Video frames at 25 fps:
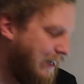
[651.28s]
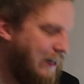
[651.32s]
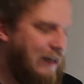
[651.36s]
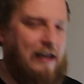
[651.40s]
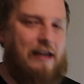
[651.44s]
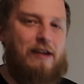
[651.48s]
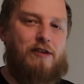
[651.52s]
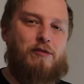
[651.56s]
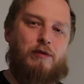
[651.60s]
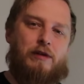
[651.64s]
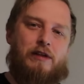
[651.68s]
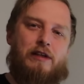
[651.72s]

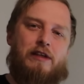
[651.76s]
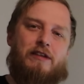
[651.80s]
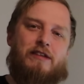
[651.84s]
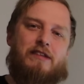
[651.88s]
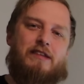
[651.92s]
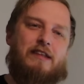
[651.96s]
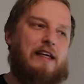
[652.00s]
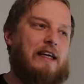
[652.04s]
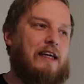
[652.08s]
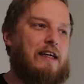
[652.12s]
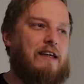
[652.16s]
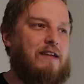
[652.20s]
it's one of those
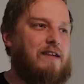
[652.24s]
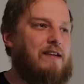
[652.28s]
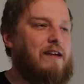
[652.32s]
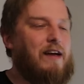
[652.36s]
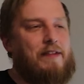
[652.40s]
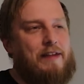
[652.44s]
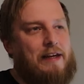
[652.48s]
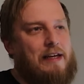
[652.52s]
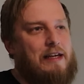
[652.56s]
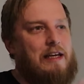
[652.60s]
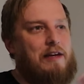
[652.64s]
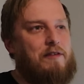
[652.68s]
things. I
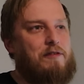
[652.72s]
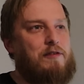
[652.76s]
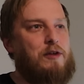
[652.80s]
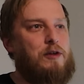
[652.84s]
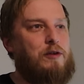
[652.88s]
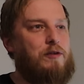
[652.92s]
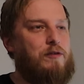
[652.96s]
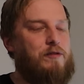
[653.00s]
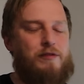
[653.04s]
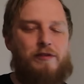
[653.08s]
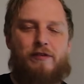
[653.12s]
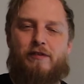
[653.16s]
think if
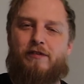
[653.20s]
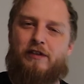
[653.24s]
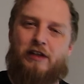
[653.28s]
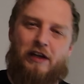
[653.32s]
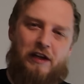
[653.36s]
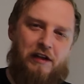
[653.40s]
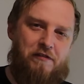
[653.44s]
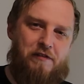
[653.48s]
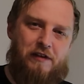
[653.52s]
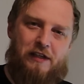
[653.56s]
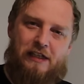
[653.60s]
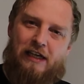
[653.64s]
you've done
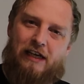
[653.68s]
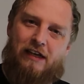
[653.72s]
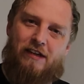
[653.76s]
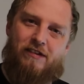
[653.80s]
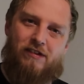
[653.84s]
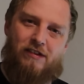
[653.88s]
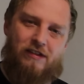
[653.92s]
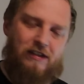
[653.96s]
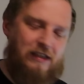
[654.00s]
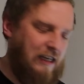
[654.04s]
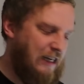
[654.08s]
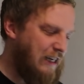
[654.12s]
it for years
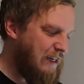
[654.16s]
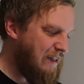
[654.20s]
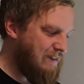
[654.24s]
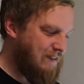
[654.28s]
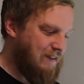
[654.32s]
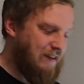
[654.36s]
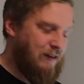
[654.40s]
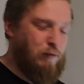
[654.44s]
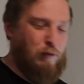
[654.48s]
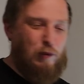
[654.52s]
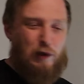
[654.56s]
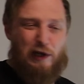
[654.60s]
and years
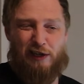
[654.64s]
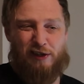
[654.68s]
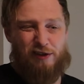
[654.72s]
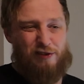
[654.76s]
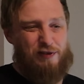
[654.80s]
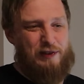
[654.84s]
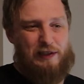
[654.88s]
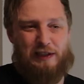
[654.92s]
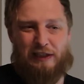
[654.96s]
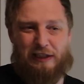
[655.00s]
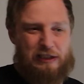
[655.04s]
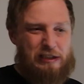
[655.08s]
and it works
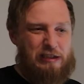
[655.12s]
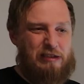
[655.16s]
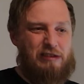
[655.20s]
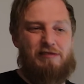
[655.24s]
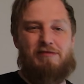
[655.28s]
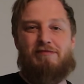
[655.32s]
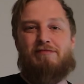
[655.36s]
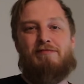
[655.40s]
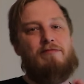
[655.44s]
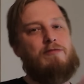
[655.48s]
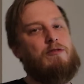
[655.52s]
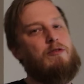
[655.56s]
for you,
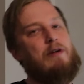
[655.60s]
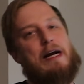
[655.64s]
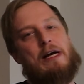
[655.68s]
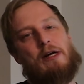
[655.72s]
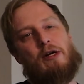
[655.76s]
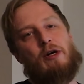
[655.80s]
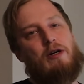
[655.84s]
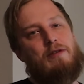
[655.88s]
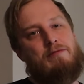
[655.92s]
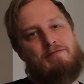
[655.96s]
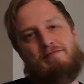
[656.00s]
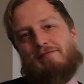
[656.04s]

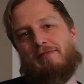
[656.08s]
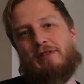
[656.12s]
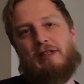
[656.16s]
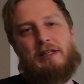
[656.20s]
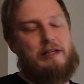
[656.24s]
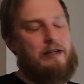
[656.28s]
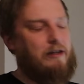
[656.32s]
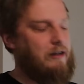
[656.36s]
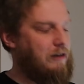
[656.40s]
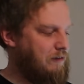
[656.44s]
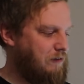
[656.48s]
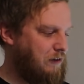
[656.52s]
crack on. You
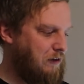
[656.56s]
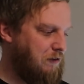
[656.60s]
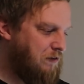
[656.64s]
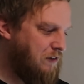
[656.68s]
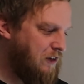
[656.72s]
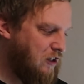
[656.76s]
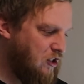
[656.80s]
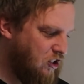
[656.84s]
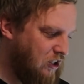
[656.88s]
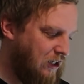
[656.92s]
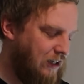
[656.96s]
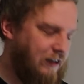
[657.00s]
know, if your
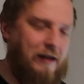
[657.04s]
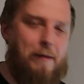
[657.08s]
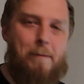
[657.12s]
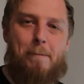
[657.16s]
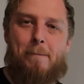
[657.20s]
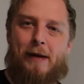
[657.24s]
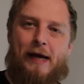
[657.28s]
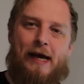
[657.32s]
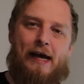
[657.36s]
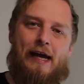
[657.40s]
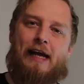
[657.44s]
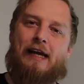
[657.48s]
fish aren't in
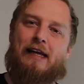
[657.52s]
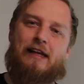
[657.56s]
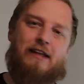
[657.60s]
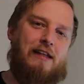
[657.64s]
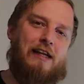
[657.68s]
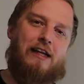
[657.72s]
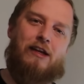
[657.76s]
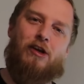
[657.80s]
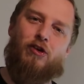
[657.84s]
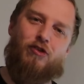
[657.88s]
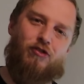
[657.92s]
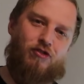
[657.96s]
pain and
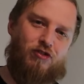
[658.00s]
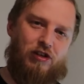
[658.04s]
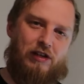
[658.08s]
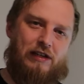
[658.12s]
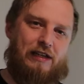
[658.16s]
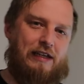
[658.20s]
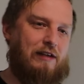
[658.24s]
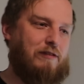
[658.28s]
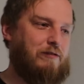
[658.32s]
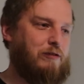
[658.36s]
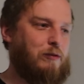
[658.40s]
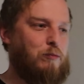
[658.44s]
they're not
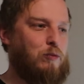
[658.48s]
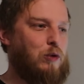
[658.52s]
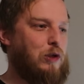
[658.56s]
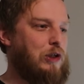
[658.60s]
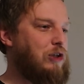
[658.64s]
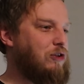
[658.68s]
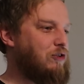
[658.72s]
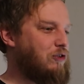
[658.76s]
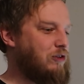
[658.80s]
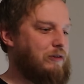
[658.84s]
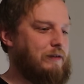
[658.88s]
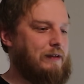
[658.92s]
dying from what
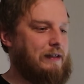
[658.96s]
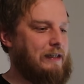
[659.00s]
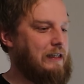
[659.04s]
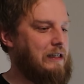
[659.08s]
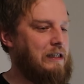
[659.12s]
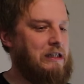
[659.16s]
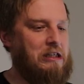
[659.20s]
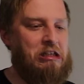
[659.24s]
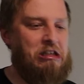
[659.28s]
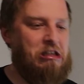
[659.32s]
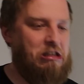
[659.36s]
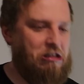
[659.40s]
you're doing,
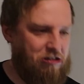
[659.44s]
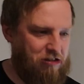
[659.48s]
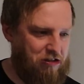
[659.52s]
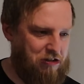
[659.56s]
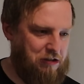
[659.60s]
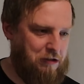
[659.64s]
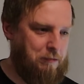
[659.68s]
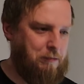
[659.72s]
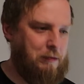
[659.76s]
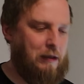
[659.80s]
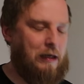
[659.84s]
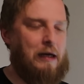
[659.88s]

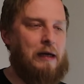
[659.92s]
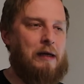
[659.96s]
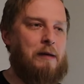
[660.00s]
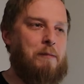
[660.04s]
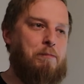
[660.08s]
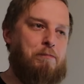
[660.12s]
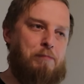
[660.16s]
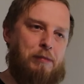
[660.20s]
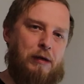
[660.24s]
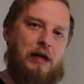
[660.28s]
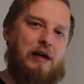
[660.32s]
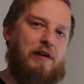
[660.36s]
super.
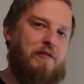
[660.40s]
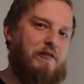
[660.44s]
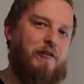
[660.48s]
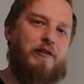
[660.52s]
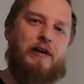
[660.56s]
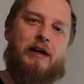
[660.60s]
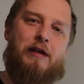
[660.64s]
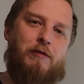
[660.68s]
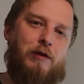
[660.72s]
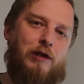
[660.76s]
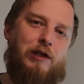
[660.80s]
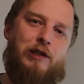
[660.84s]
But for
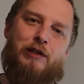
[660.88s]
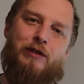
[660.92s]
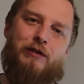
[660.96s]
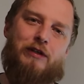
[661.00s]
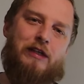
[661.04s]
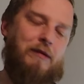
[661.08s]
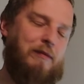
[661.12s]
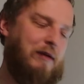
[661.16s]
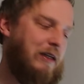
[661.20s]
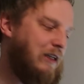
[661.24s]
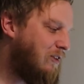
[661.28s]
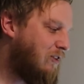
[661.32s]
anyone new
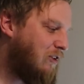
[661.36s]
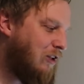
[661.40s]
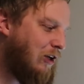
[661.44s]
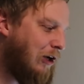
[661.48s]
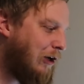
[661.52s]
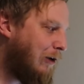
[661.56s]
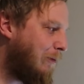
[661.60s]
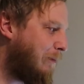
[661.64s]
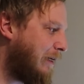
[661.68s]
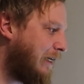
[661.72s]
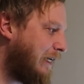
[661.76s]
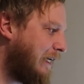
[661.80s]
coming into the
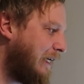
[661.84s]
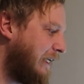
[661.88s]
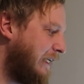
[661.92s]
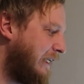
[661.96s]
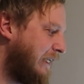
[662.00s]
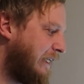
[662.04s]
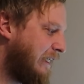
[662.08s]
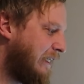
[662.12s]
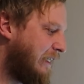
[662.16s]
hobby,